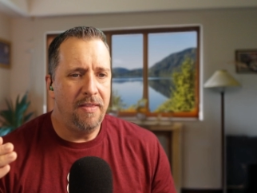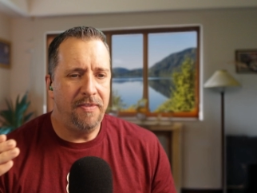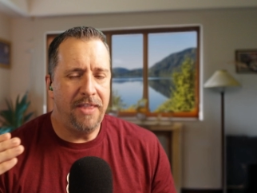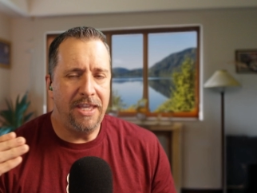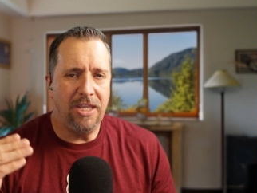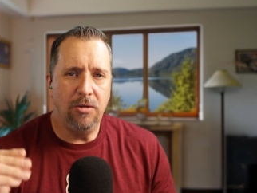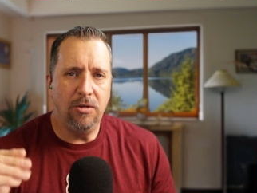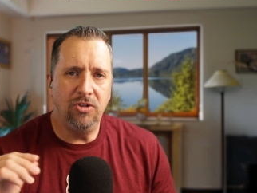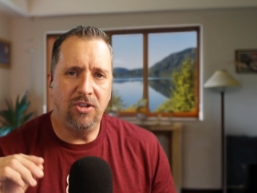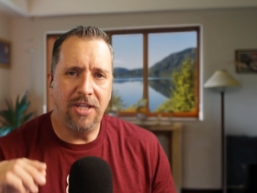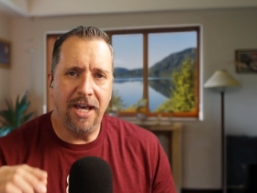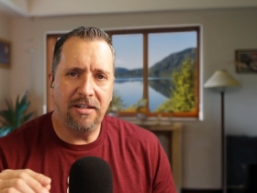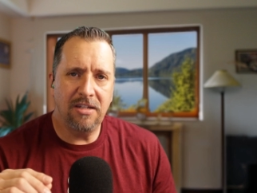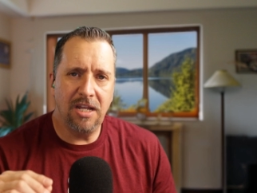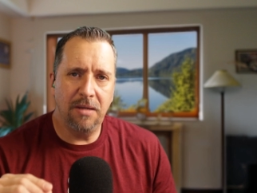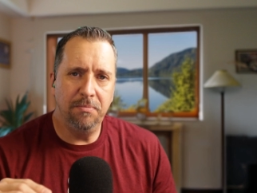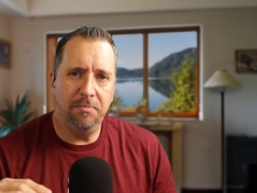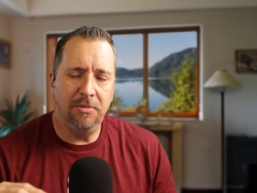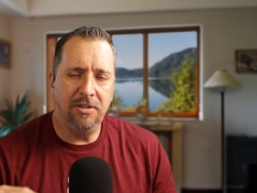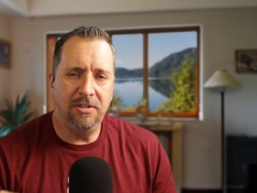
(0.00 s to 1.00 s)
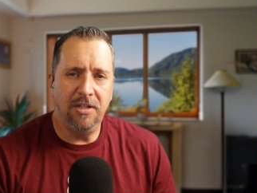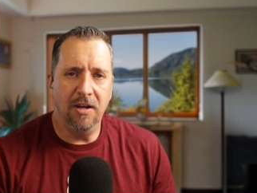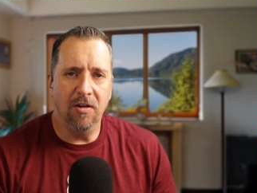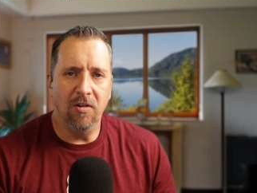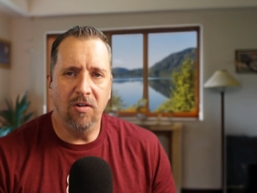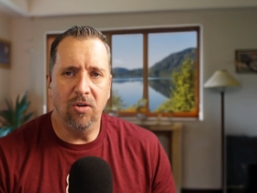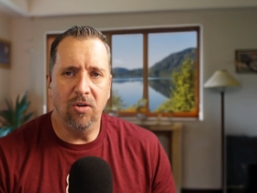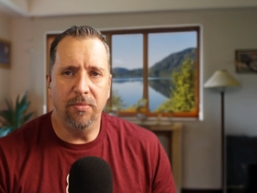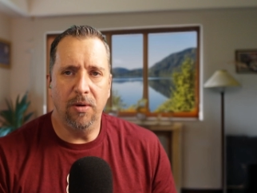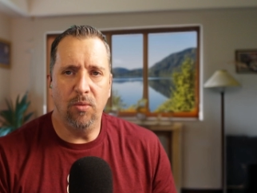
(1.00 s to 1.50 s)
They use that type of
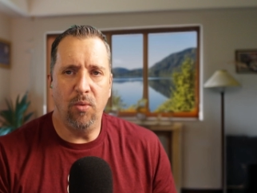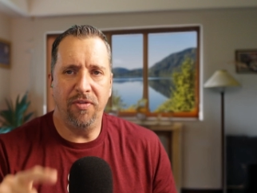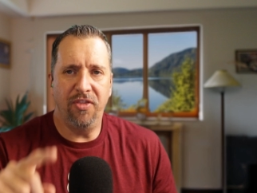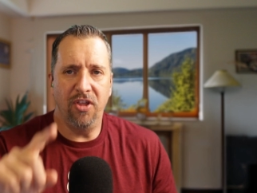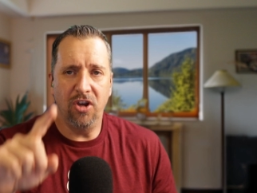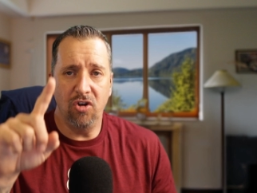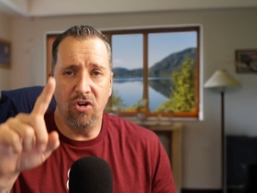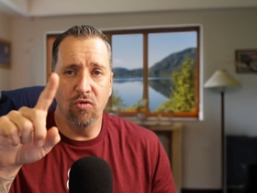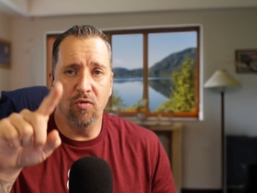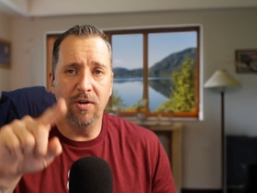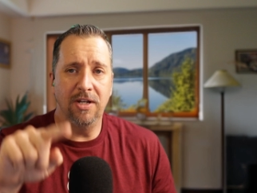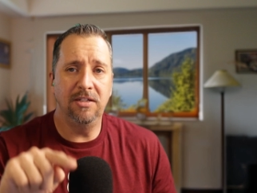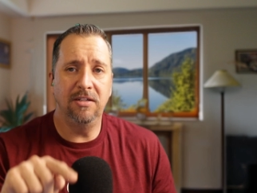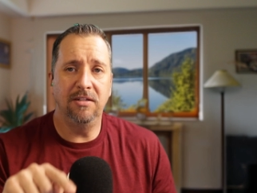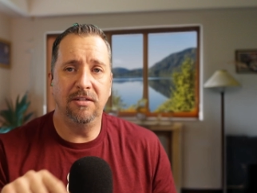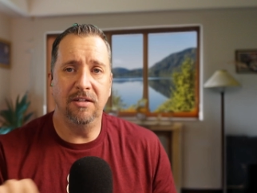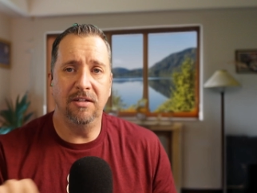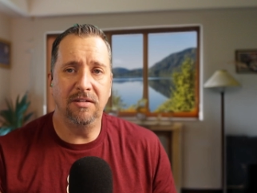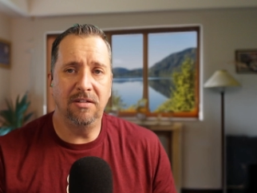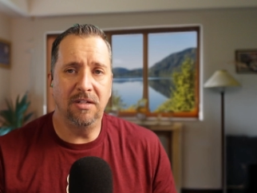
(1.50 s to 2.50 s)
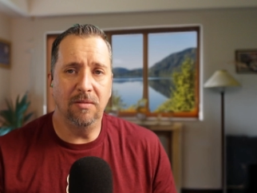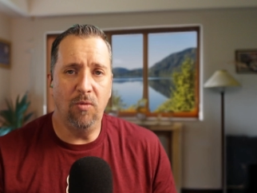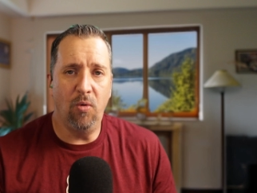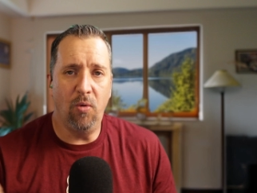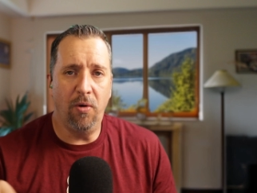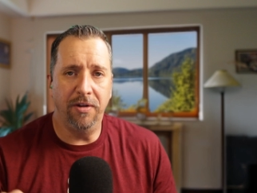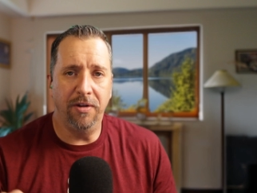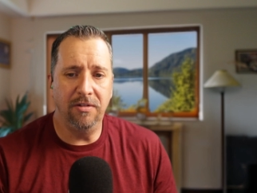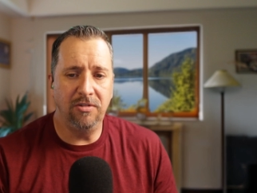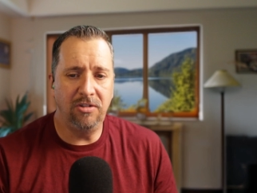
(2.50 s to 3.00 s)
material, but with a grid system
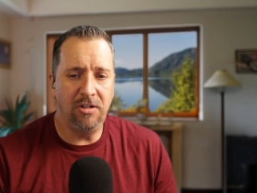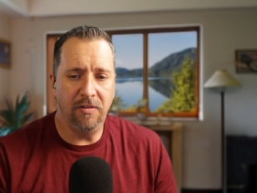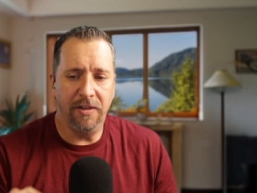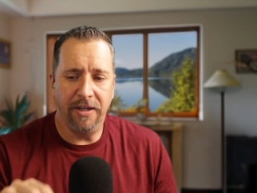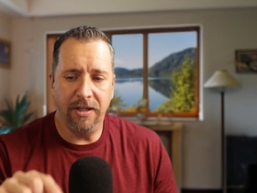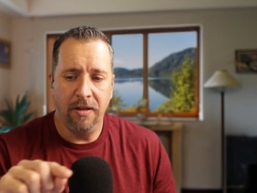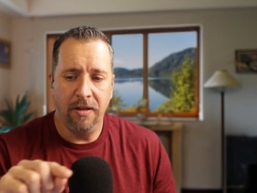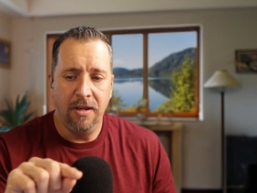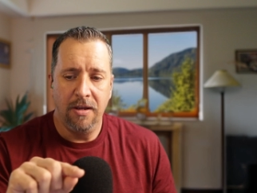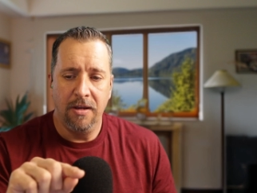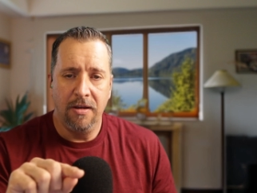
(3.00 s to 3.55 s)
on it. So like